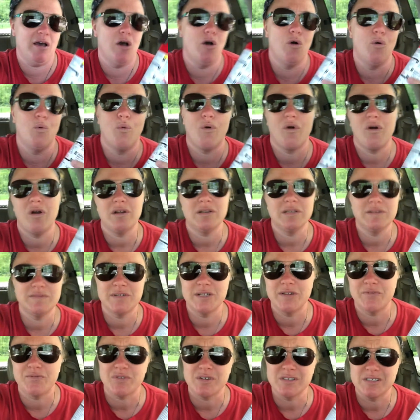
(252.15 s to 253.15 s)
world of
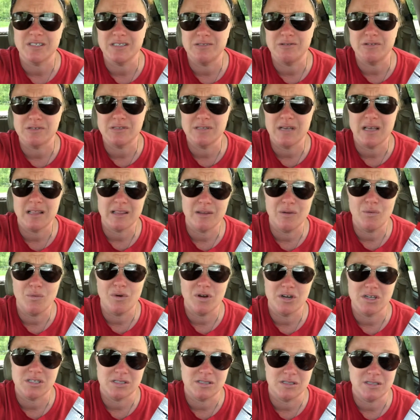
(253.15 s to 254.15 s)
difference, and there's nothing
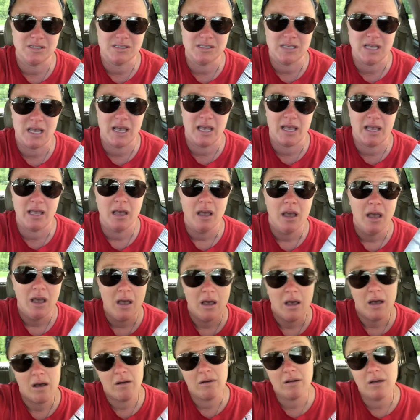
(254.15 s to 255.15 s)
worse than saying,
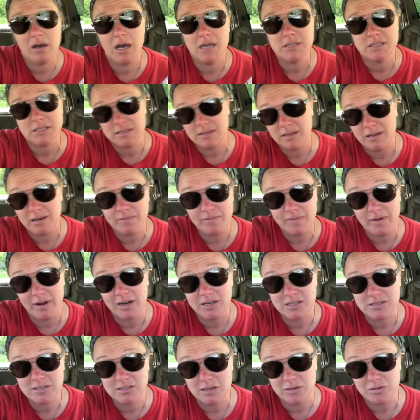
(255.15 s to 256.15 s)
oh gosh, I need a
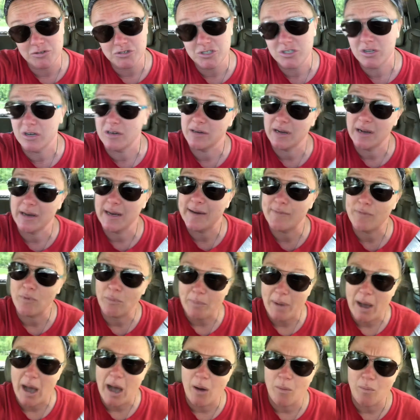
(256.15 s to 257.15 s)
fire extinguisher and I never
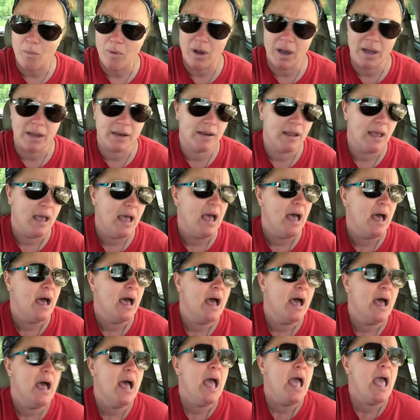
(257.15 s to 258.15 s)
bought one.
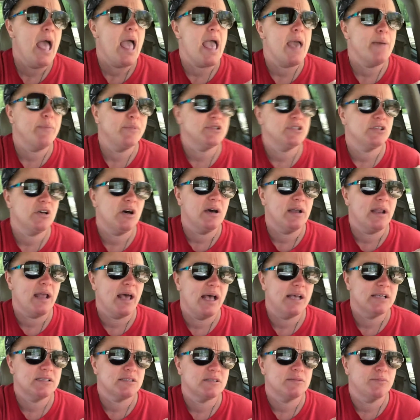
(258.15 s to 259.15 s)
Amazon
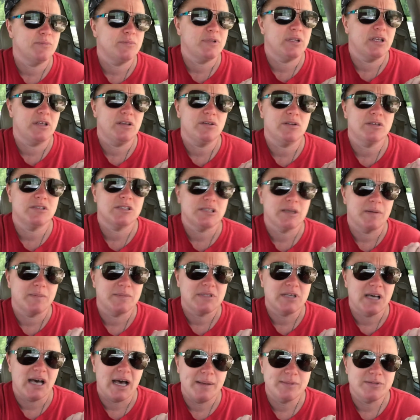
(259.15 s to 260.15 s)
has some deals
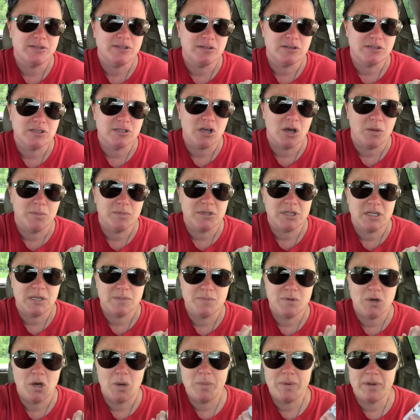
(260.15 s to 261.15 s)
sometimes, so does Home
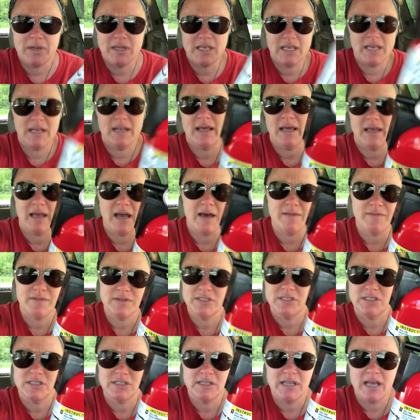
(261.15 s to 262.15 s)
Depot, but again, I got
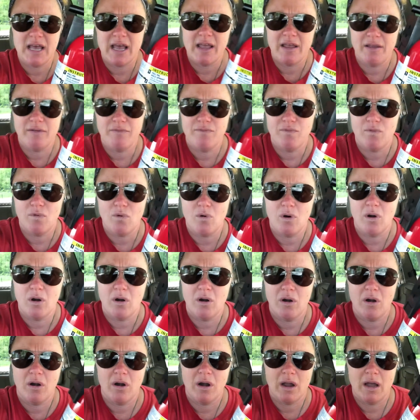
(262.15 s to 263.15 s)
this today
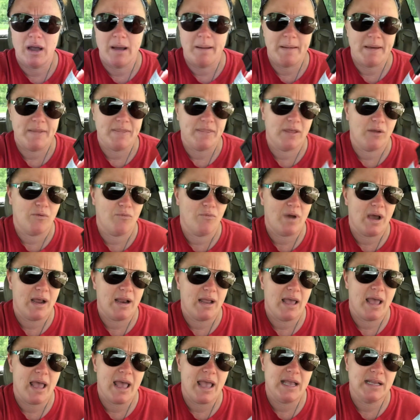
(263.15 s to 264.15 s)
for I think right
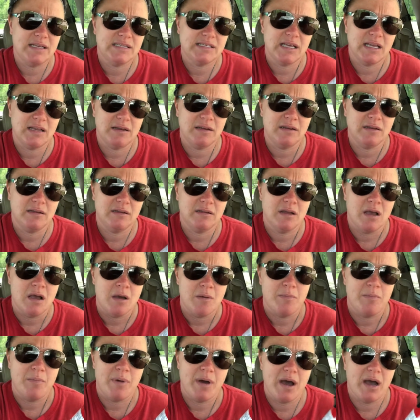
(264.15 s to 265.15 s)
at 18
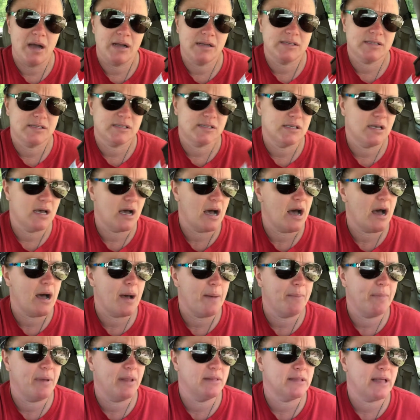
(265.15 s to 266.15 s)
bucks.
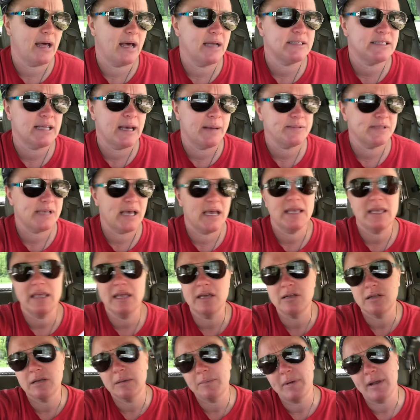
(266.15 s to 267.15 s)
A lot of times I
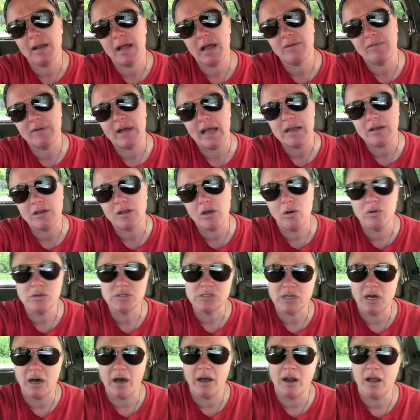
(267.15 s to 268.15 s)
get them and I write
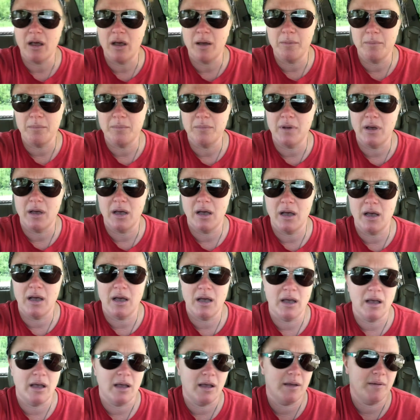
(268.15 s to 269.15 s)
notes on them,
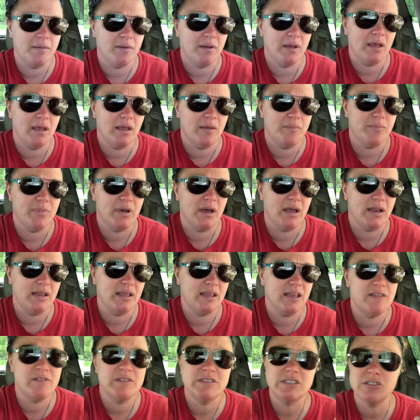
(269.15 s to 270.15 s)
but
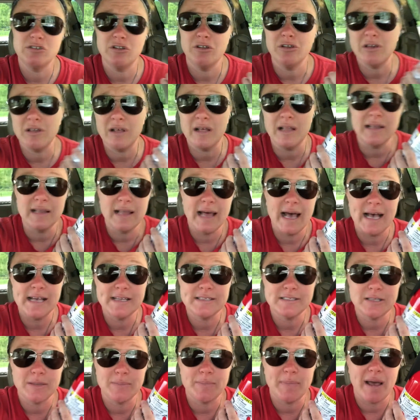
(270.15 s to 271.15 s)
again, this is only going to
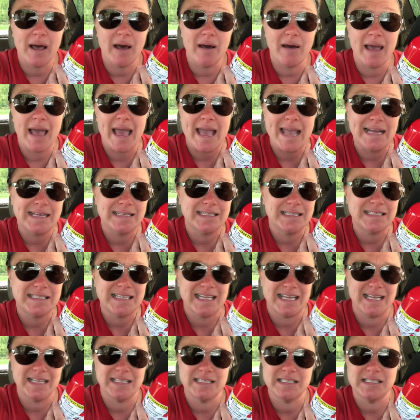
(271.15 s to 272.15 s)
last about 8 to
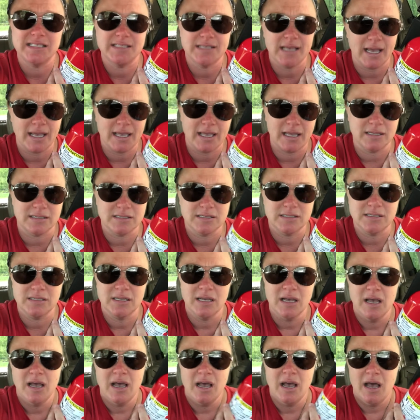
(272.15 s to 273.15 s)
10 seconds.
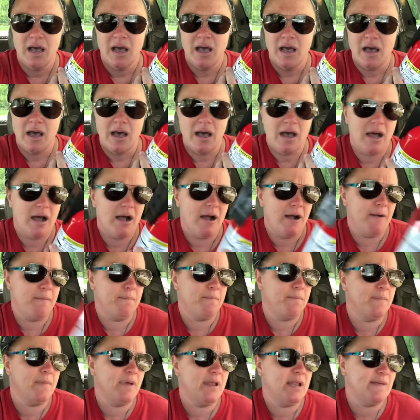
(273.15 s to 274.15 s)

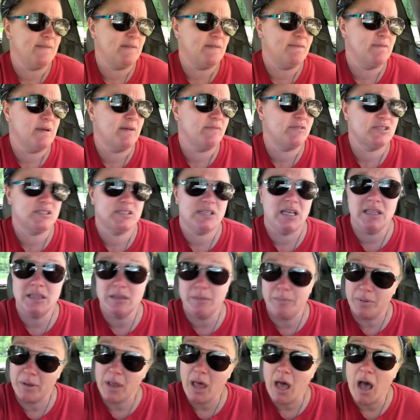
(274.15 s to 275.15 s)
And if you've ever seen
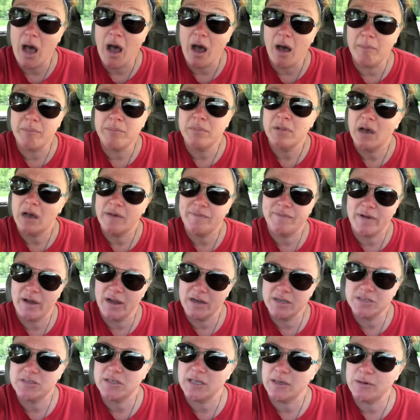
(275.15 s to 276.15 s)
The Blob, a fire
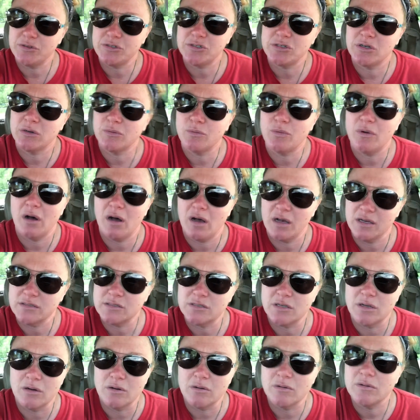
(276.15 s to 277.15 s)
extinguisher will
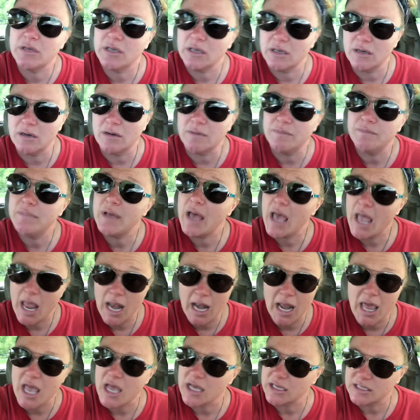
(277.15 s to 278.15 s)
also kill
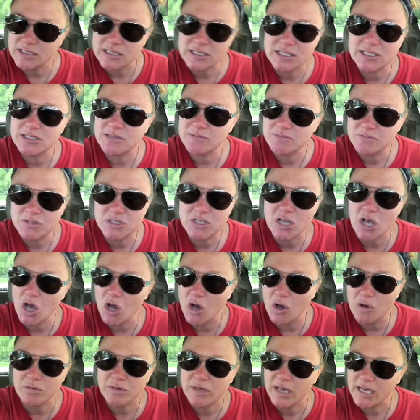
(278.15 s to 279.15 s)
aliens,
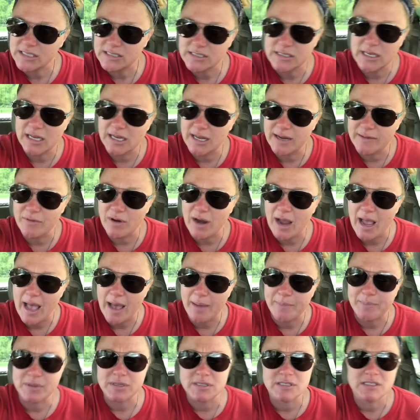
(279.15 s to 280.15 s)
so in case that ever
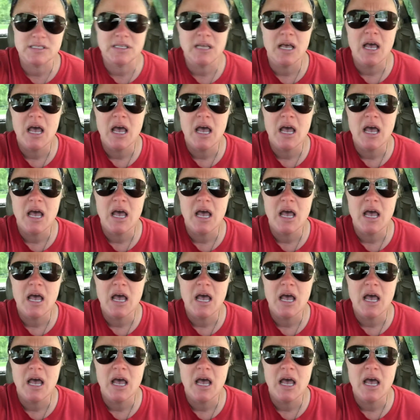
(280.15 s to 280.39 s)
happens.